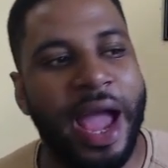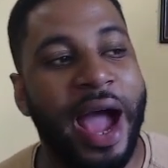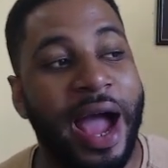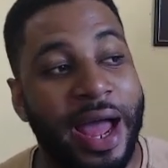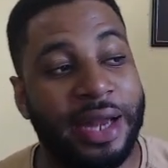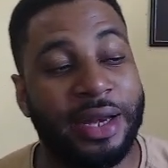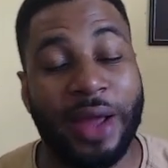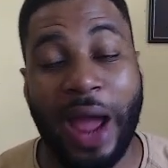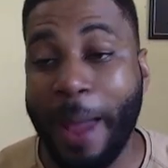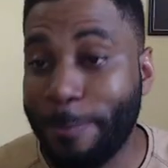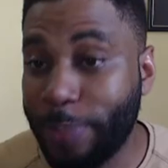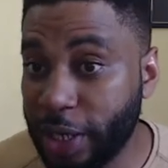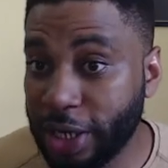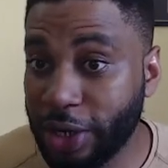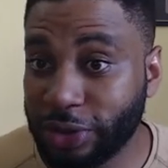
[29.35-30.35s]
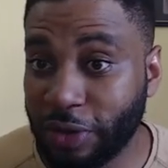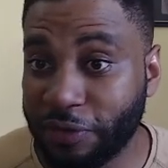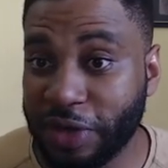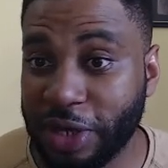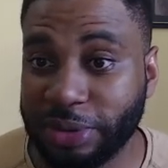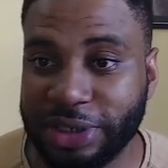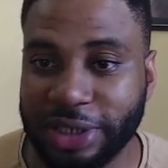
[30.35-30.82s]
And I played a lot
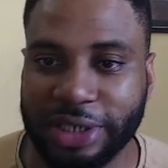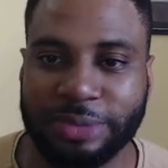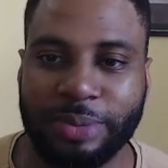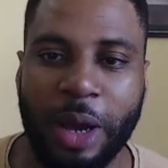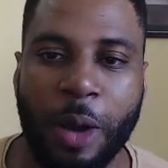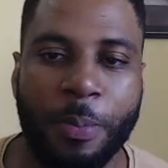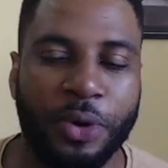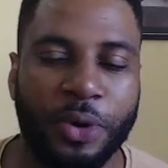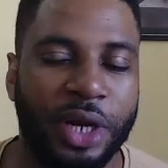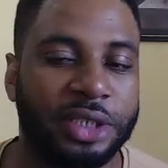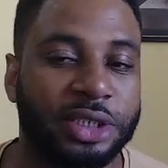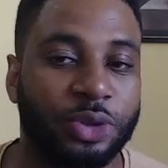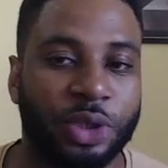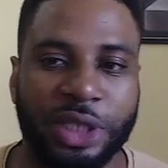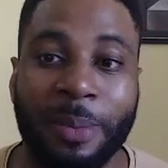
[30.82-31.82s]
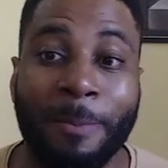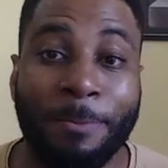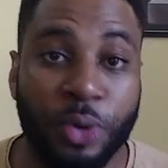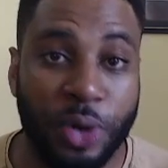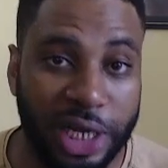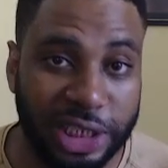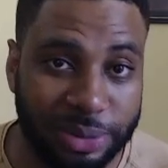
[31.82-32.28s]
of games against my opponent. It was a
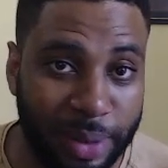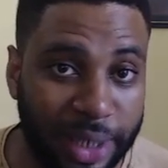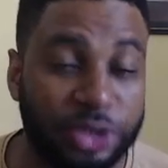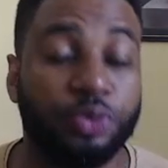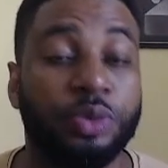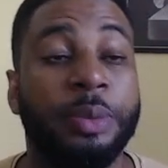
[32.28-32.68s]
bullet match.